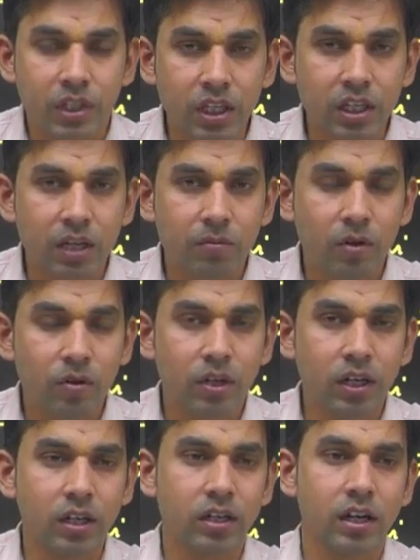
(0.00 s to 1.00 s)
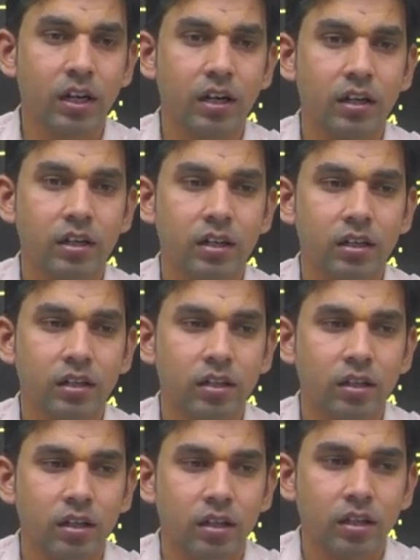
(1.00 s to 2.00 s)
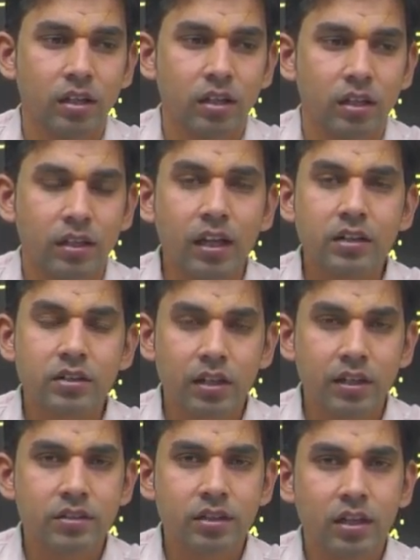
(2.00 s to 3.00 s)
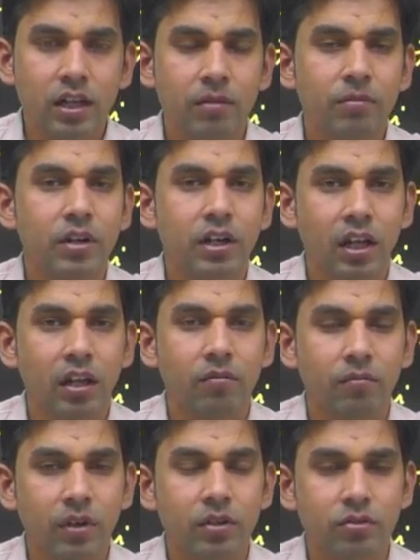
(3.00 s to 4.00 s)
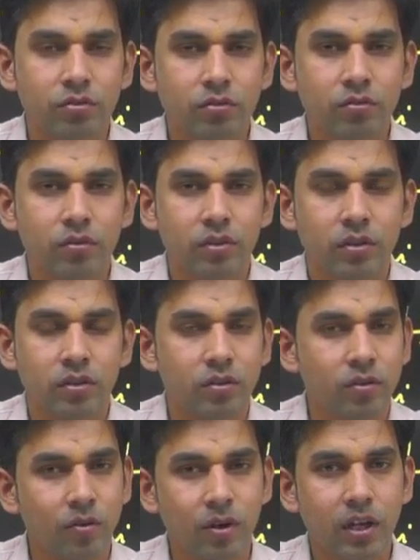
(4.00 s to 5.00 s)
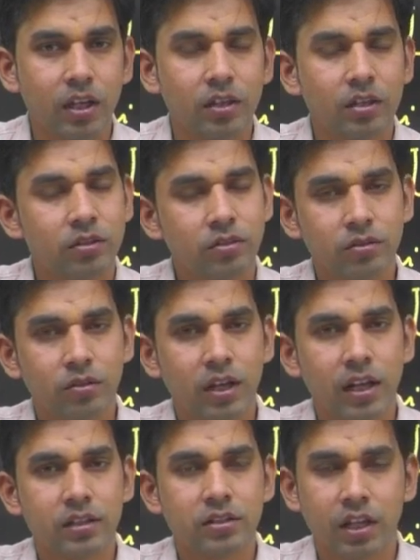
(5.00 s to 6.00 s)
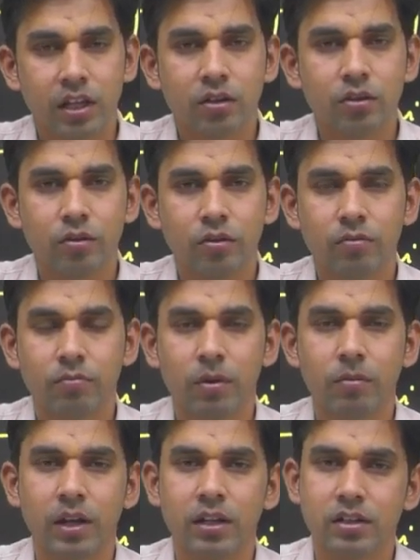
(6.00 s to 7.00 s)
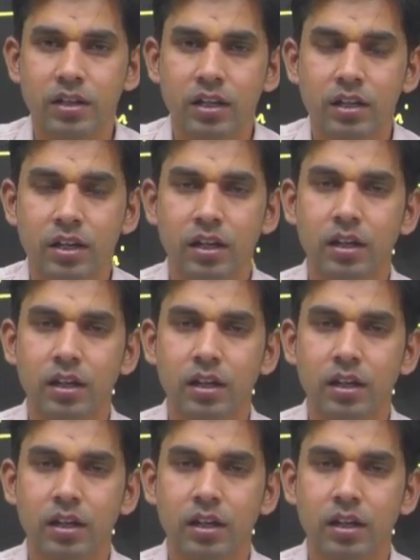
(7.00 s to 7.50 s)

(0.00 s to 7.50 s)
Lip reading: about it, and next lecture I will take very soon. Okay. So, guys, thank you, bye bye, take care.